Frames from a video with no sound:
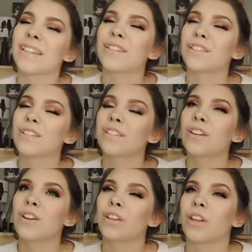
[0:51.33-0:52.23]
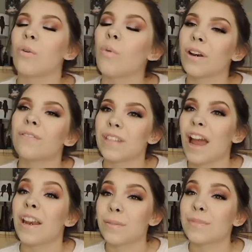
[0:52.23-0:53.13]
this is like one of
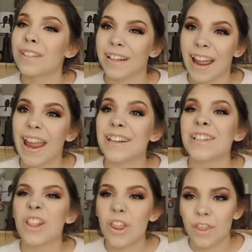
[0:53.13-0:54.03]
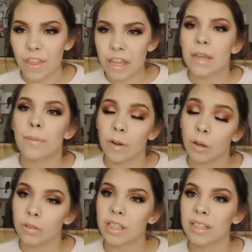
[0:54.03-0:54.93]
the items that I hated the
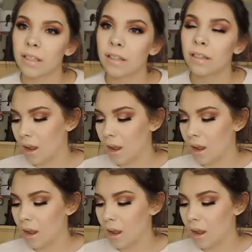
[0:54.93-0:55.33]
most.